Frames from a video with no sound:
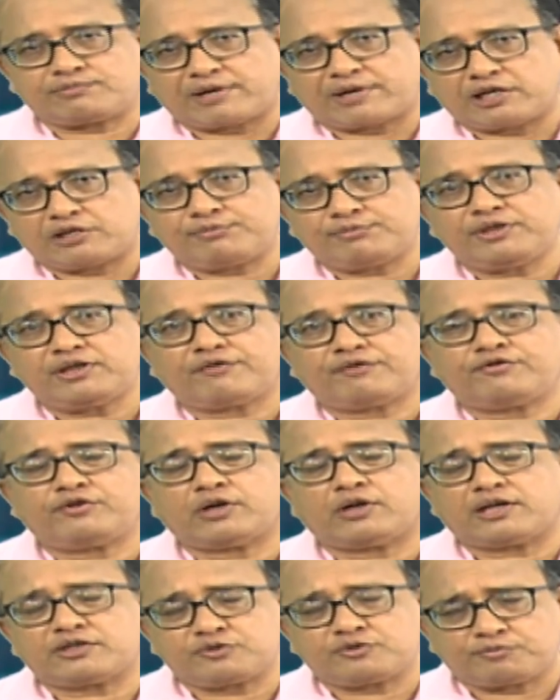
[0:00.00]
must have seen
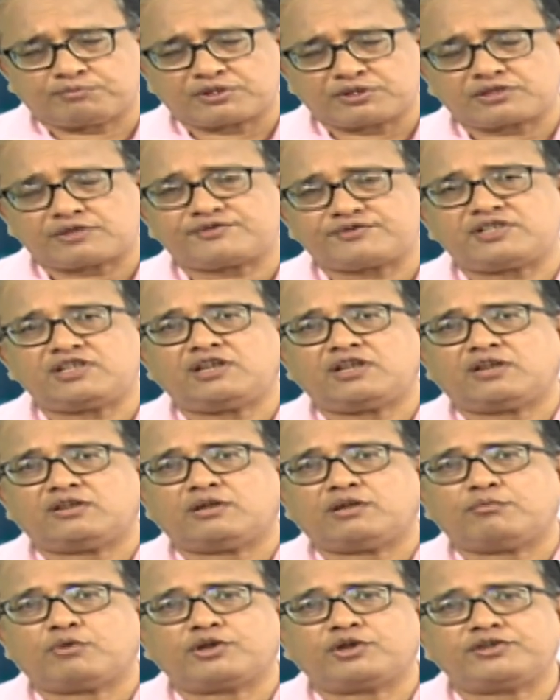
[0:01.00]
on the monitor itself.
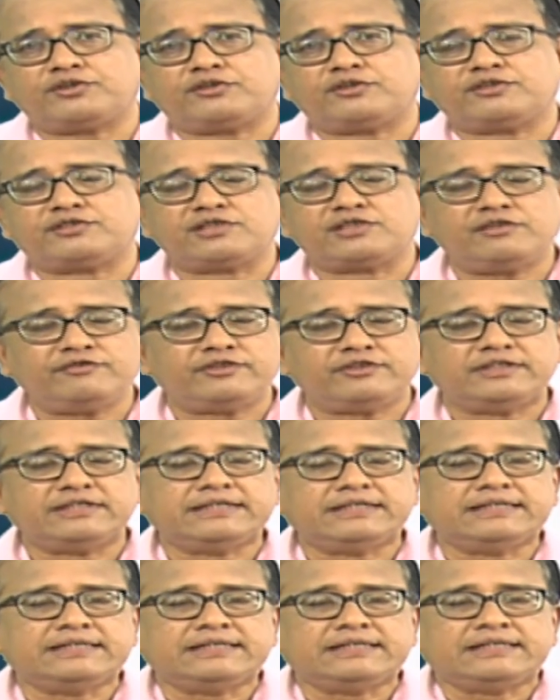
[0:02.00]
In the
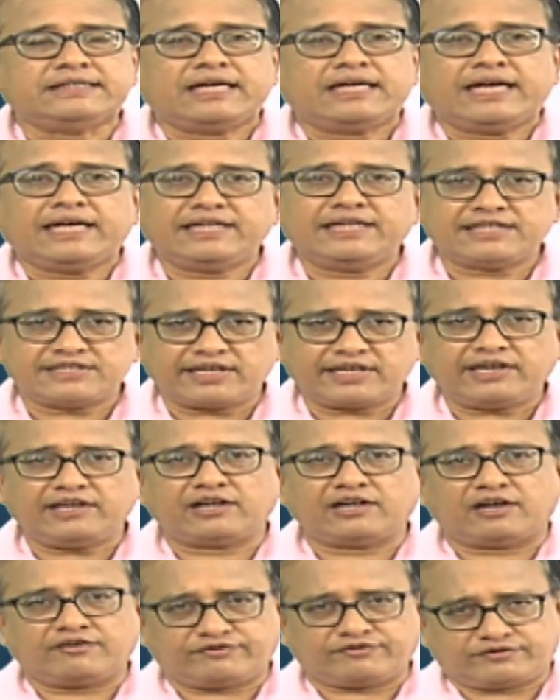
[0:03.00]
second half, after we
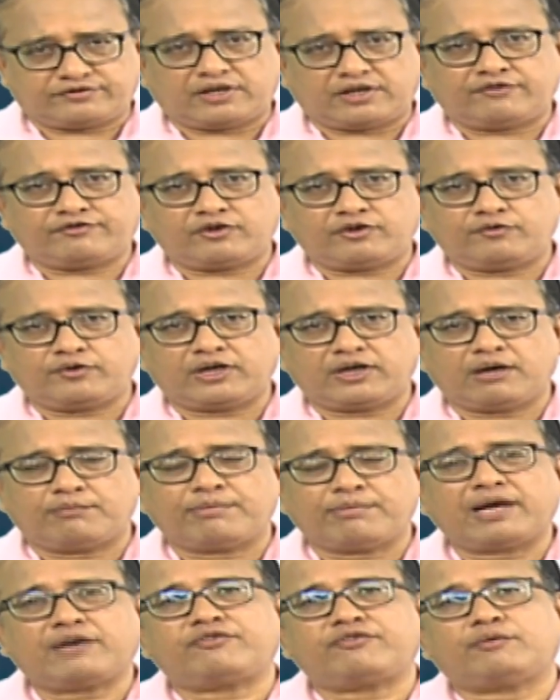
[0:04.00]
come back from the break, we
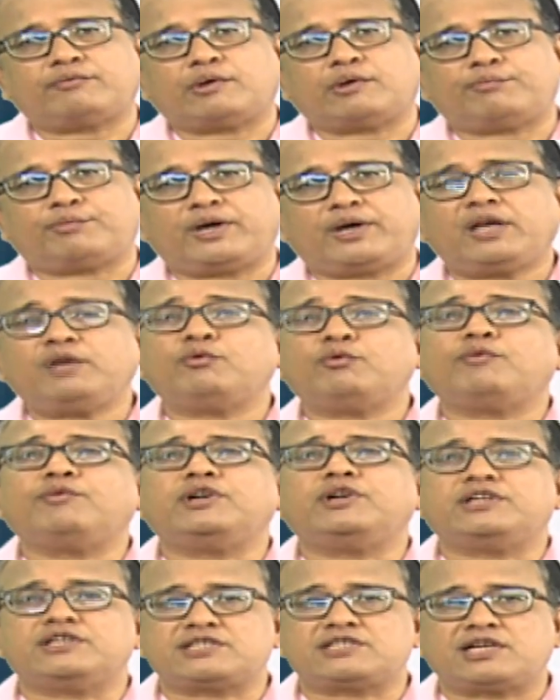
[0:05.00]
will discuss the other
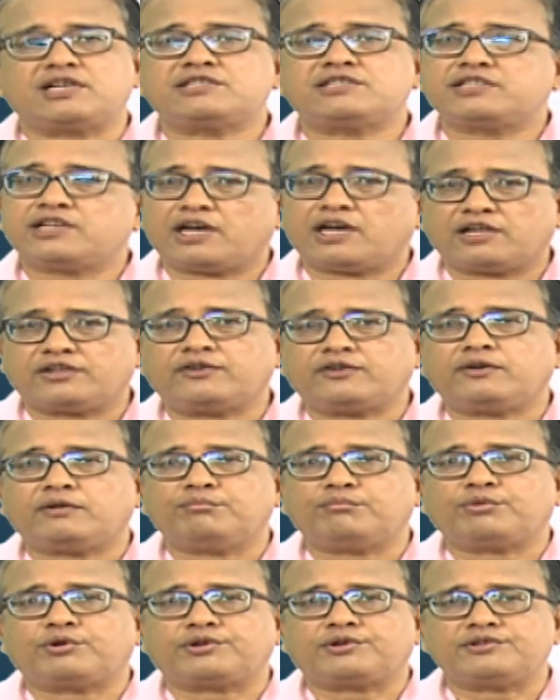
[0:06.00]
important
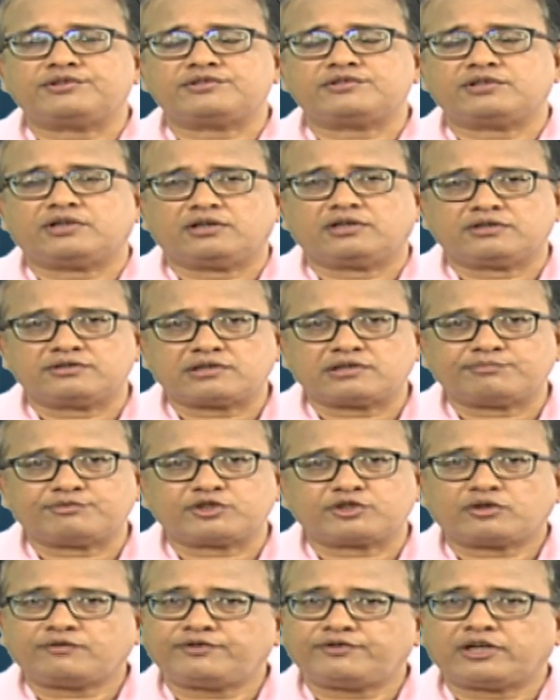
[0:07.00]
subject of network
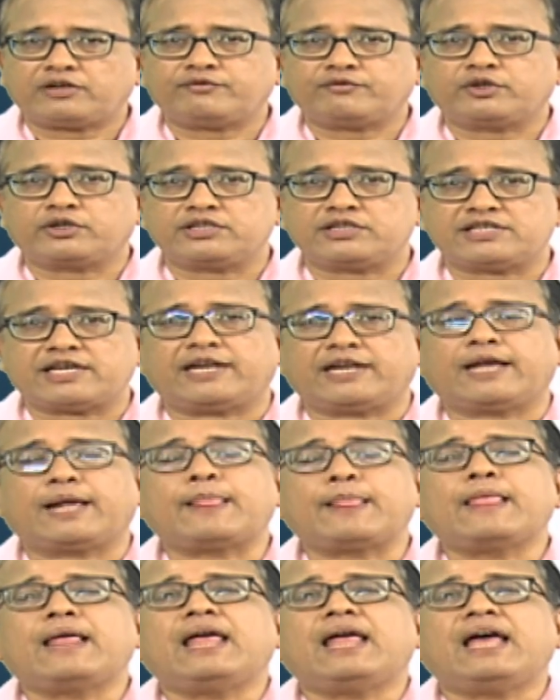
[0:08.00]
designing. As
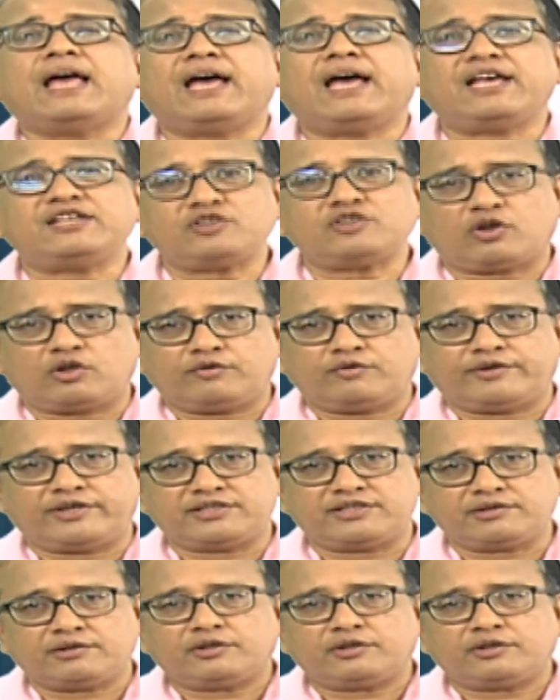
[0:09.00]
always, do remember